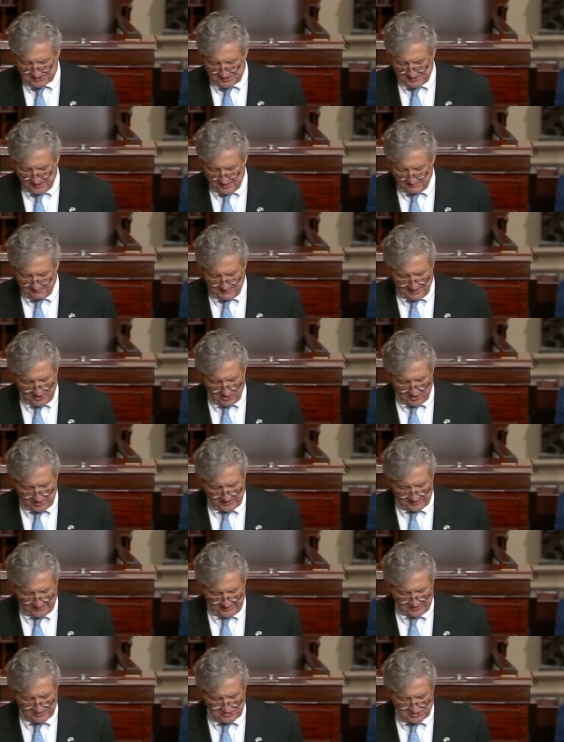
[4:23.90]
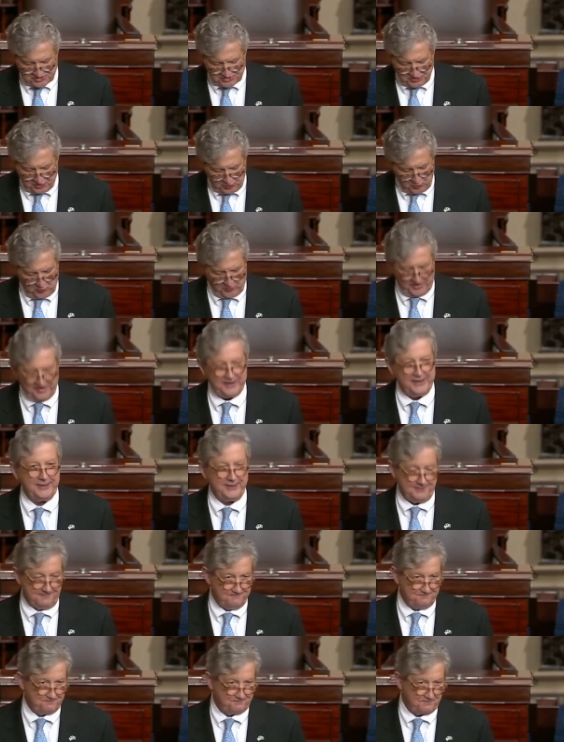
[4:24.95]
that American ingenuity,
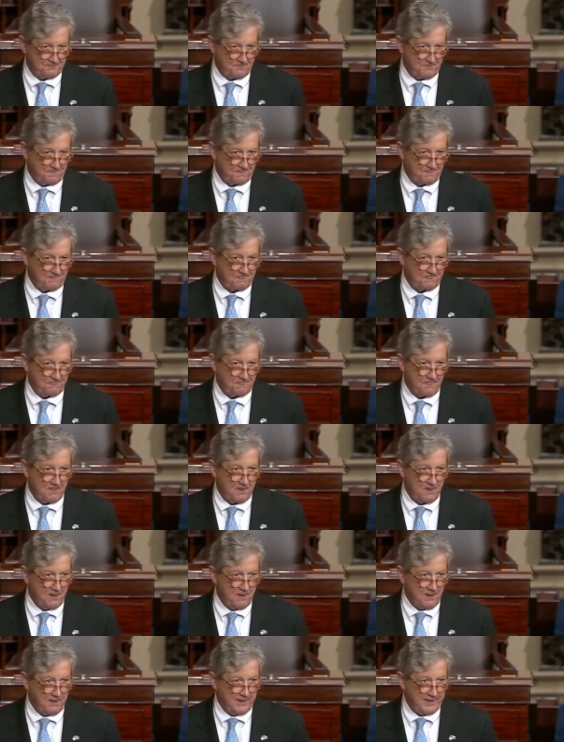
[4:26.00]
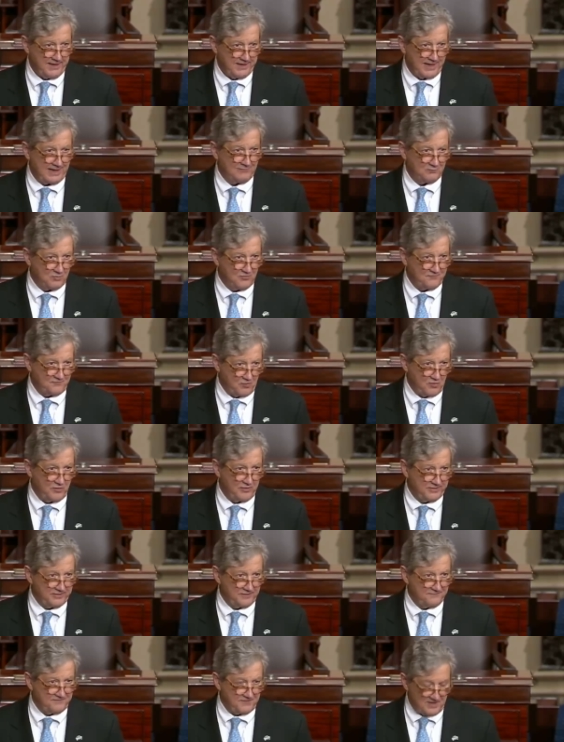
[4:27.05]
and I'm
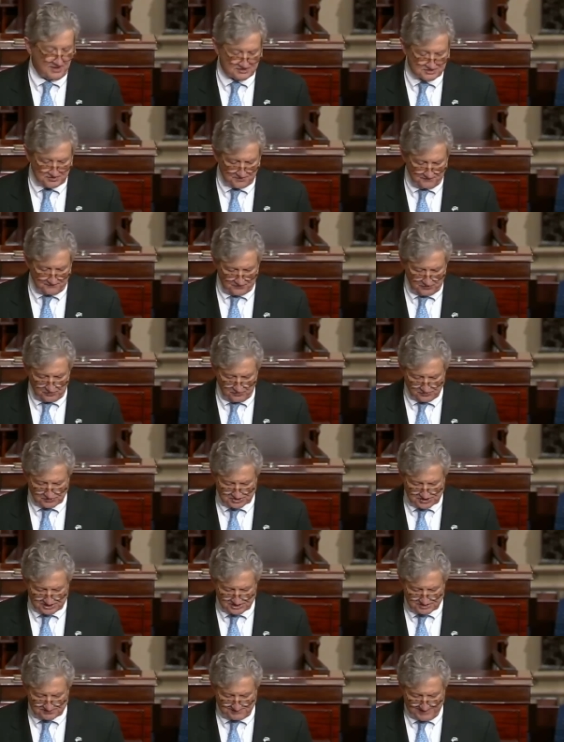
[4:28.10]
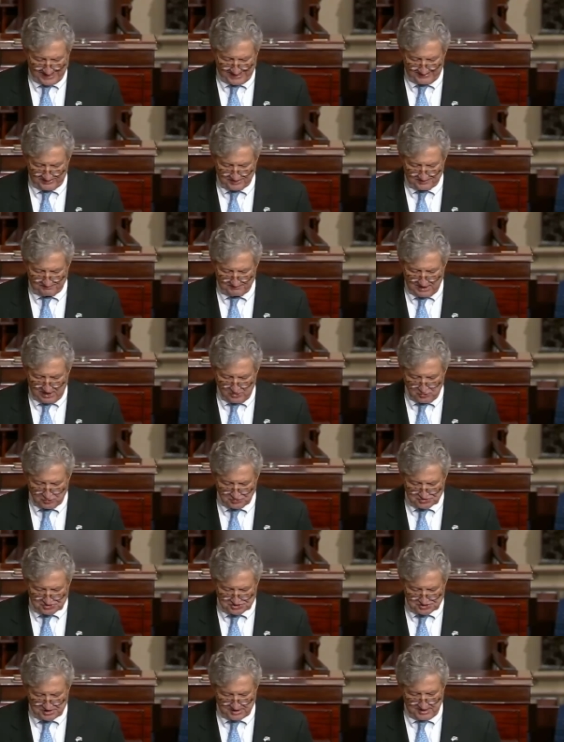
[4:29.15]
referring to fossil fuels, has made the
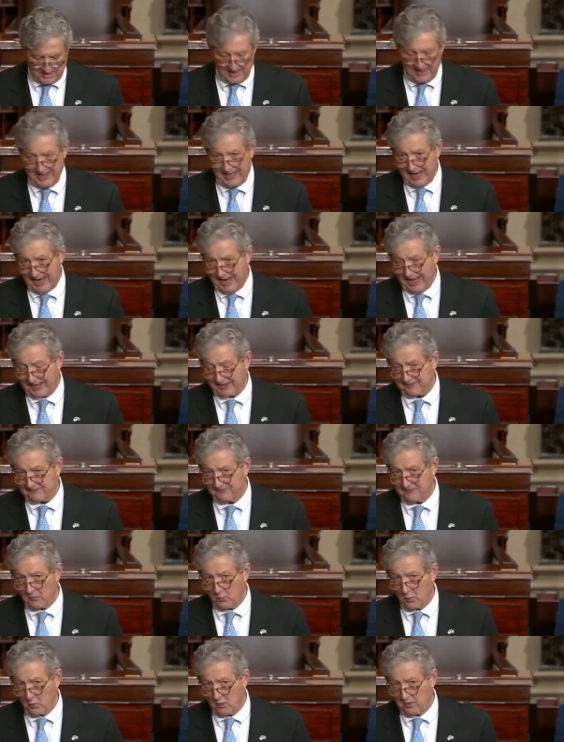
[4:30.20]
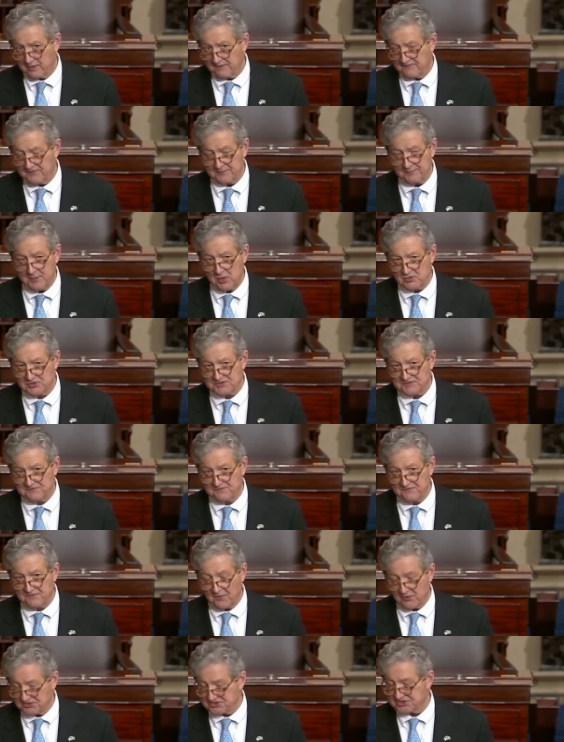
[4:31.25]
most out of the, one of the most
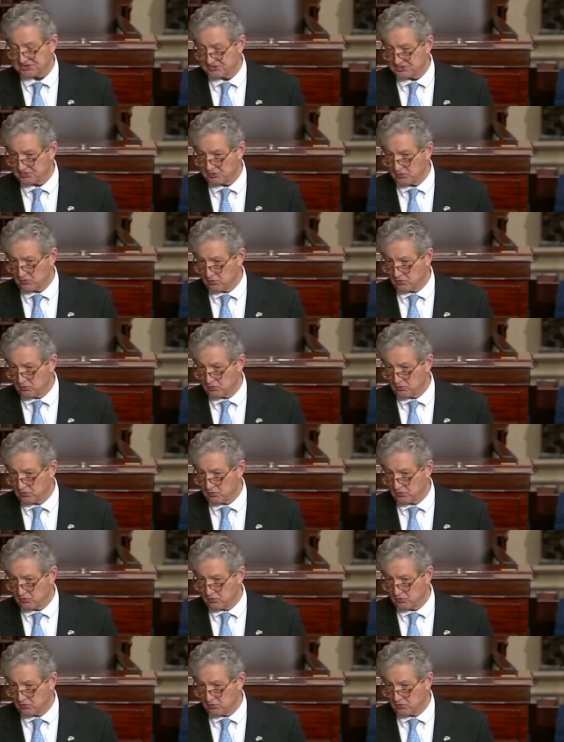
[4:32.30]
versatile